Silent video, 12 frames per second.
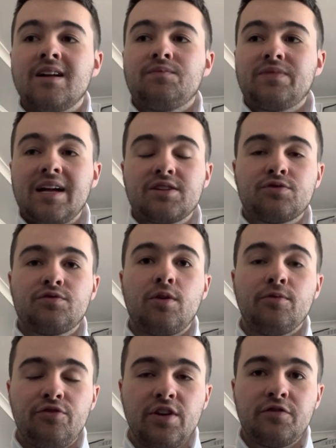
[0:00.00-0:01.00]
that's from
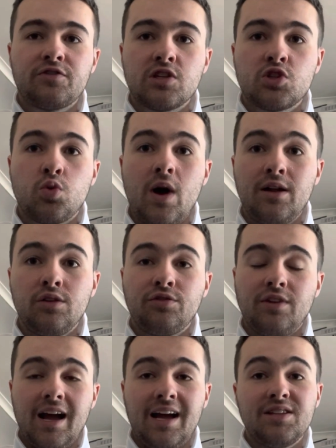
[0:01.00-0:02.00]
5th to 12th.
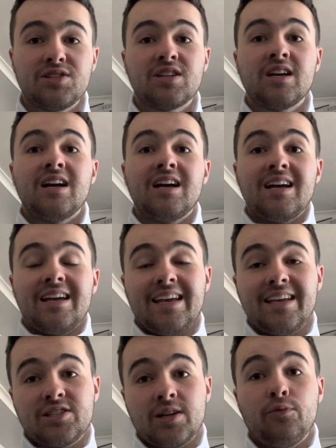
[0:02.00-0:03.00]
And
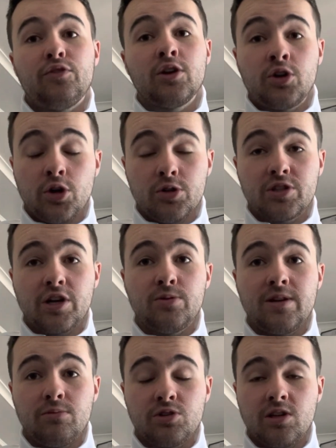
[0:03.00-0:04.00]
something could go
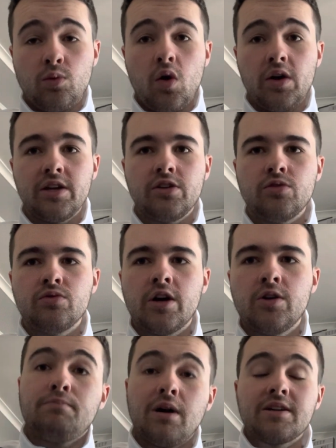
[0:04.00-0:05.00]
down to the wire, you
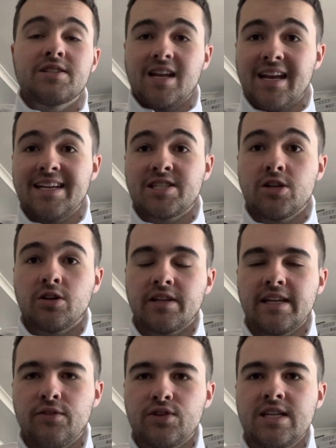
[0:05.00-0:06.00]
know. But let's look at
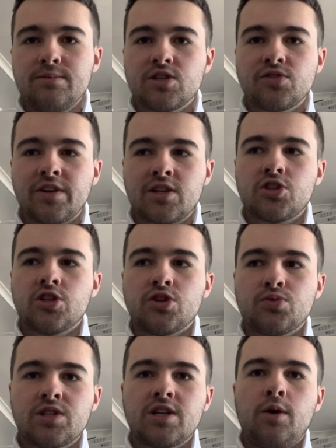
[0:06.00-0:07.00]
the other teams as fixtures.
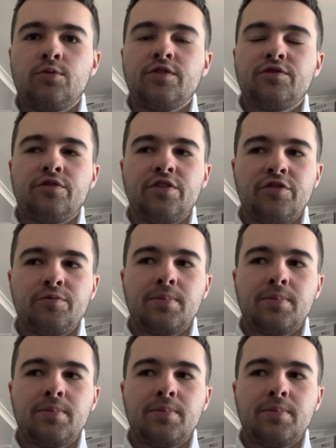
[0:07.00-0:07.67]
We start off with the 5th